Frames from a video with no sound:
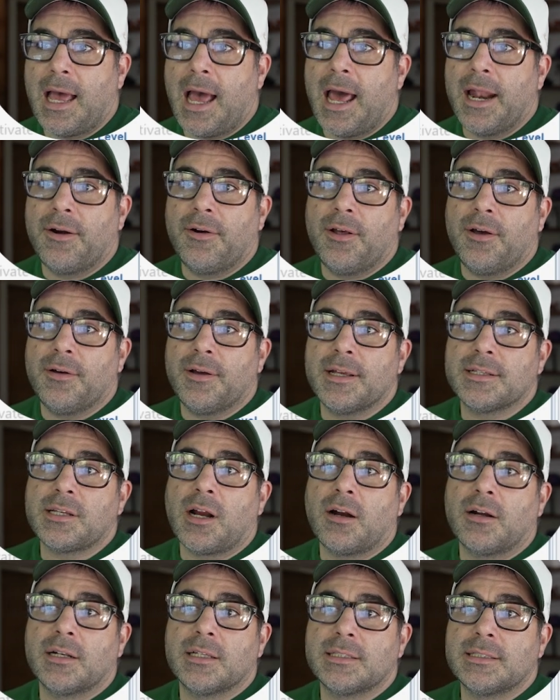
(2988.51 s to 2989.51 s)
I don't know. It's
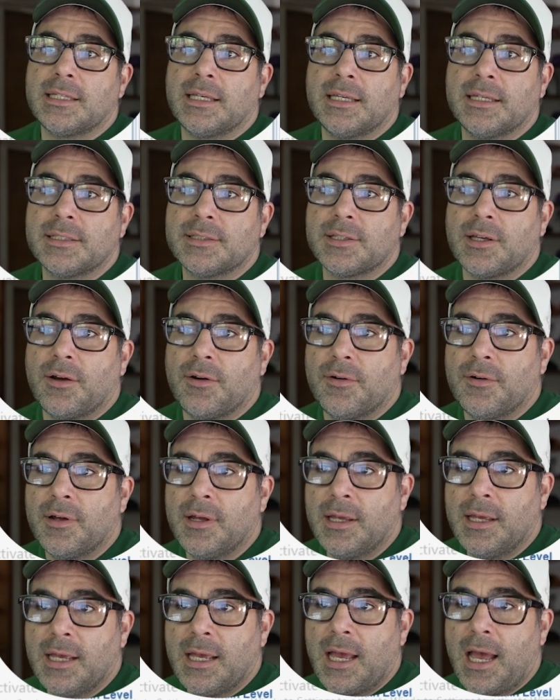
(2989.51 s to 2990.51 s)
hard to see it, so
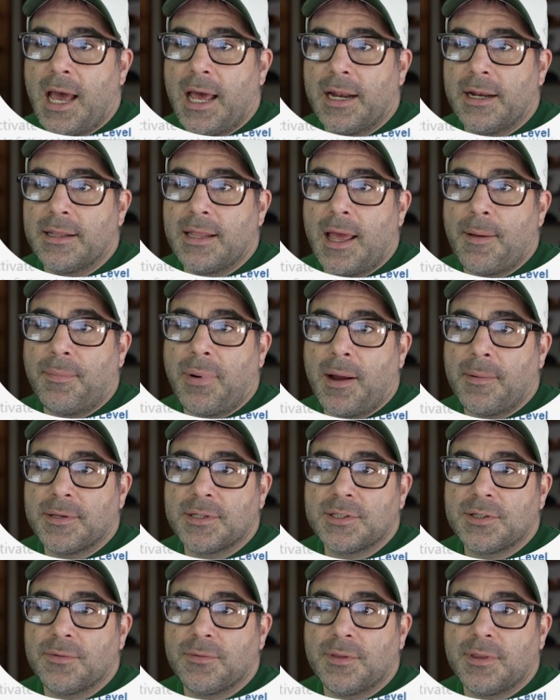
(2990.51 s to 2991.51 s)
that probably is
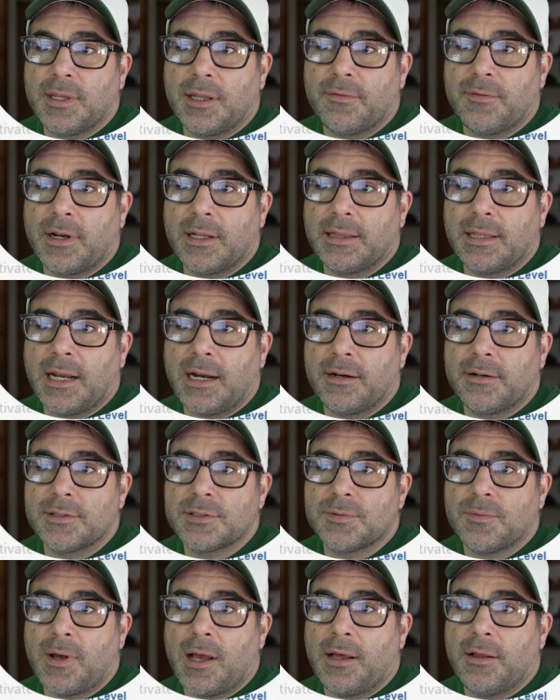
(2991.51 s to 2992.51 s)
too thin right there
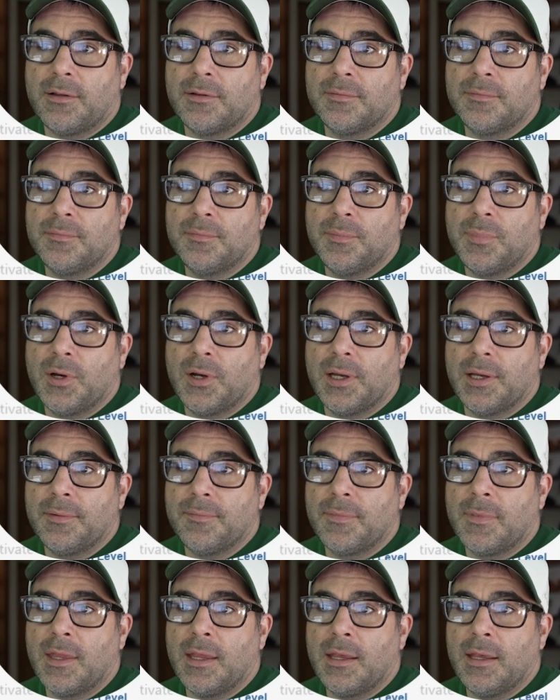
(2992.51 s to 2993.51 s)
as well. But
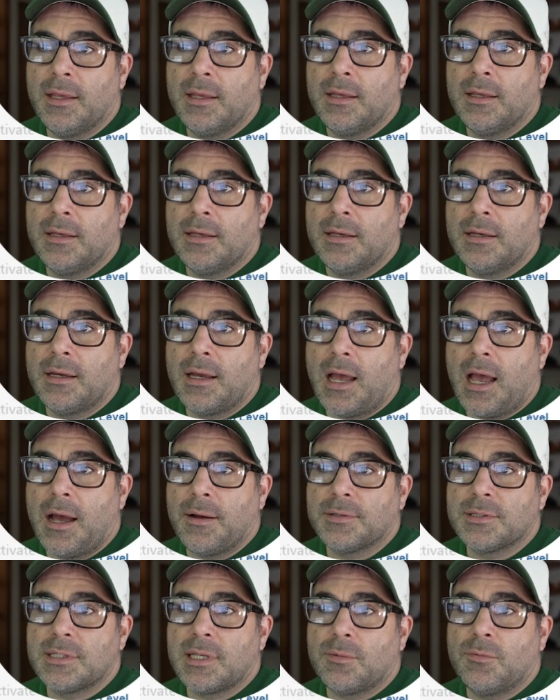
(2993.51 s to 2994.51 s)
I
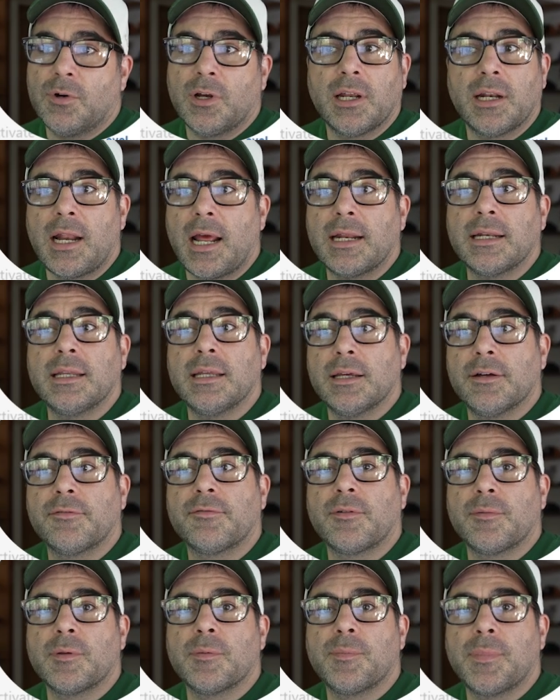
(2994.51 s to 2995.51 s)
would say we'll get an idea
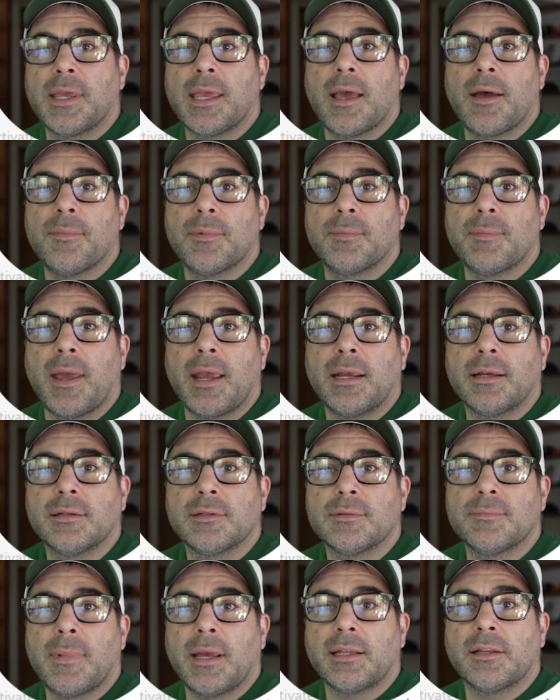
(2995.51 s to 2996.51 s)
from the PM and
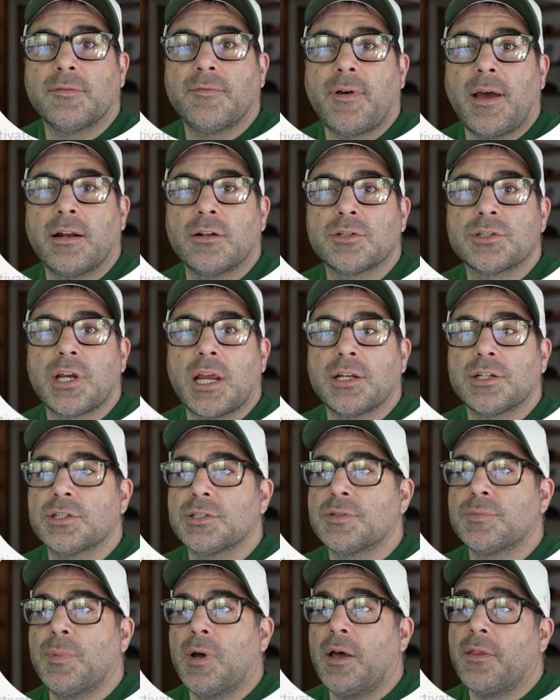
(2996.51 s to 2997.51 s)
make the final
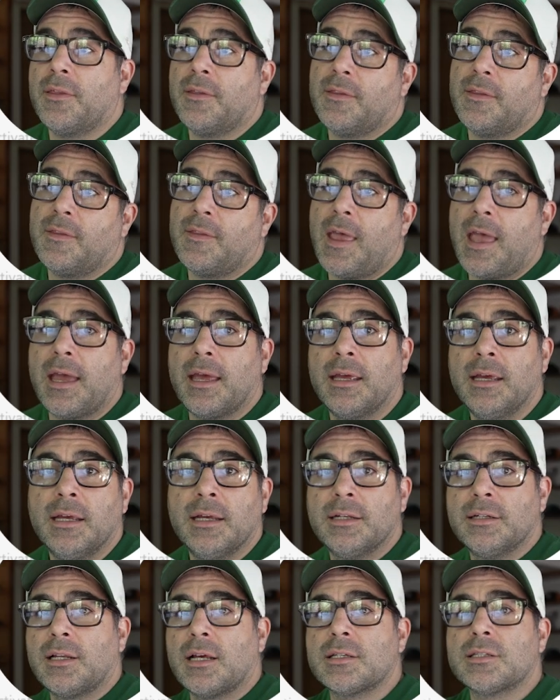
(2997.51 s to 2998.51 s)
changes. But other than that,
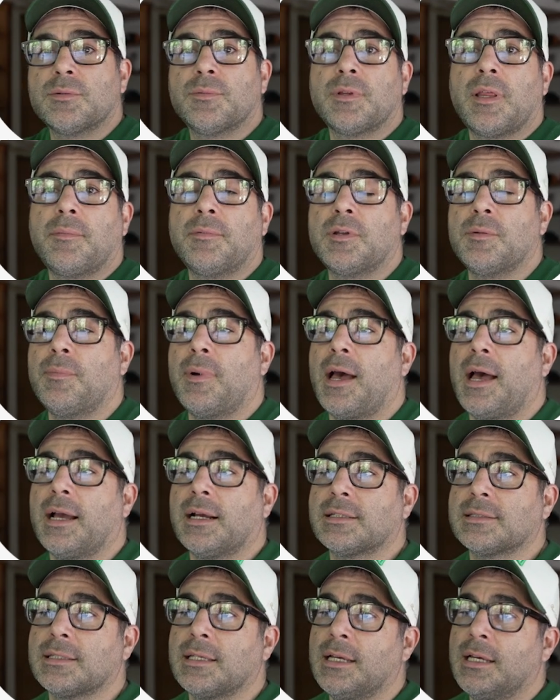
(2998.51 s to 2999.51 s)
Dustin with empty
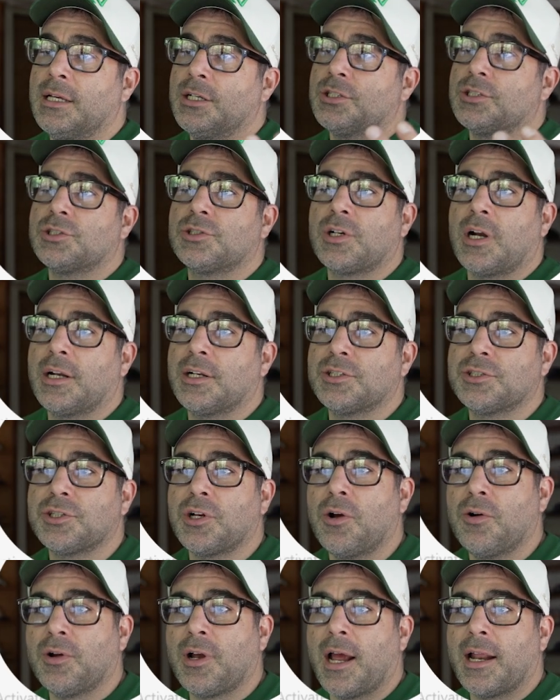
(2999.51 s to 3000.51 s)
box, just trying to
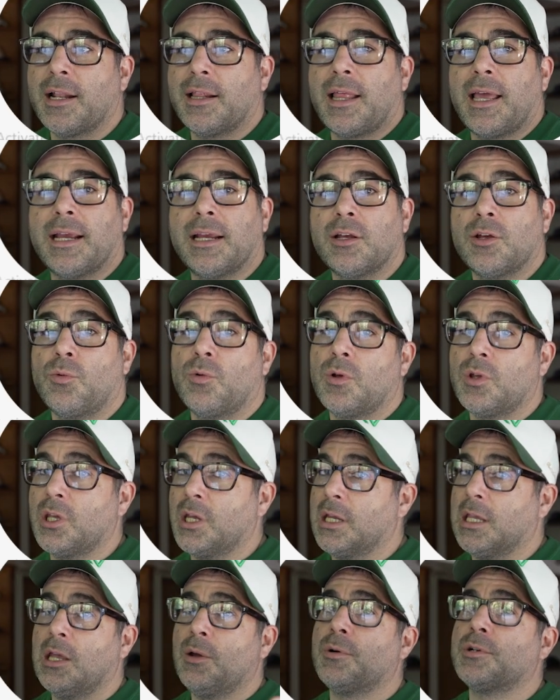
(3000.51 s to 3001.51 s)
show kind of like
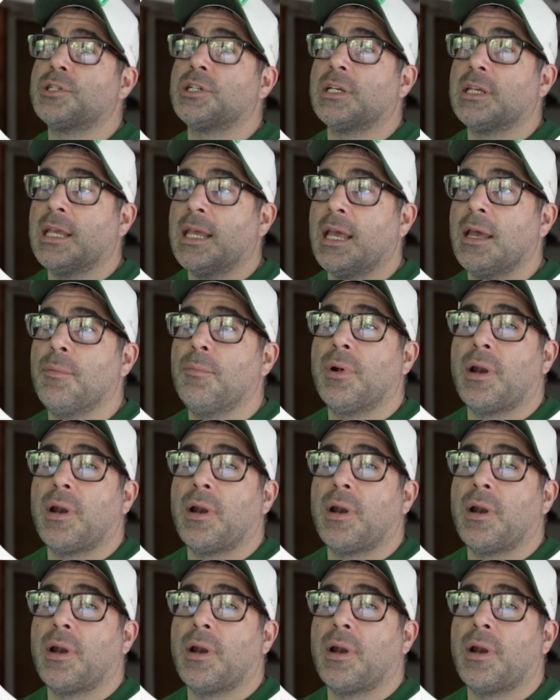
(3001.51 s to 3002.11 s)
you get what you get.